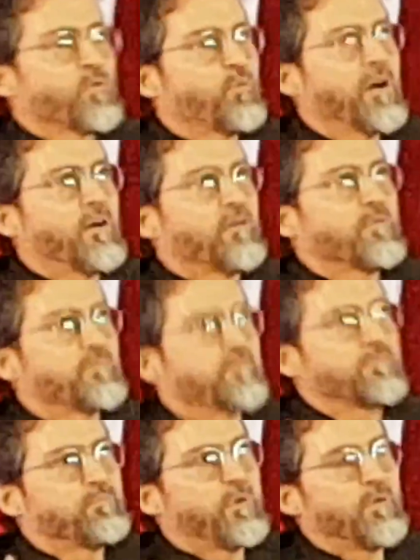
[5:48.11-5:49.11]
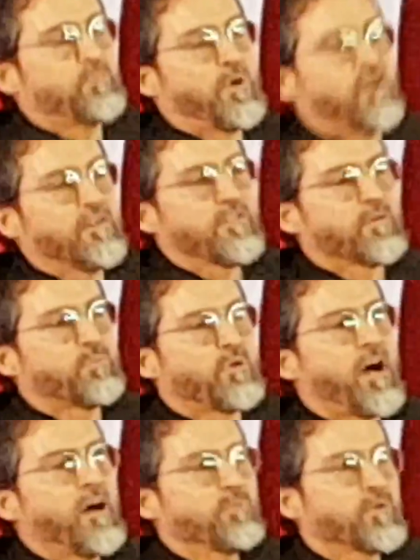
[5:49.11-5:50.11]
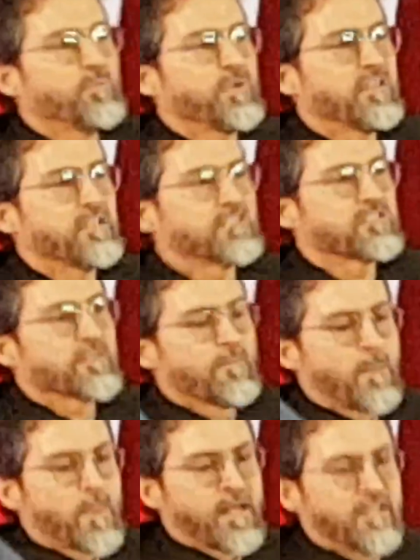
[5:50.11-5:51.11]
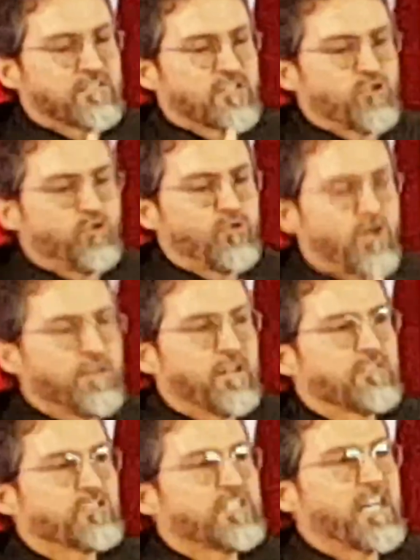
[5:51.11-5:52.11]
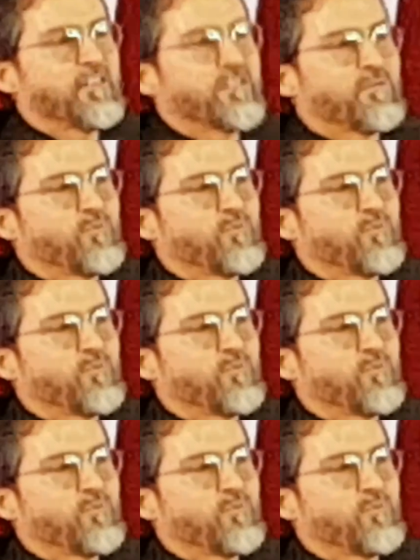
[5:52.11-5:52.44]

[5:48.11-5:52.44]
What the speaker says: Well, part of the problem is that you don't understand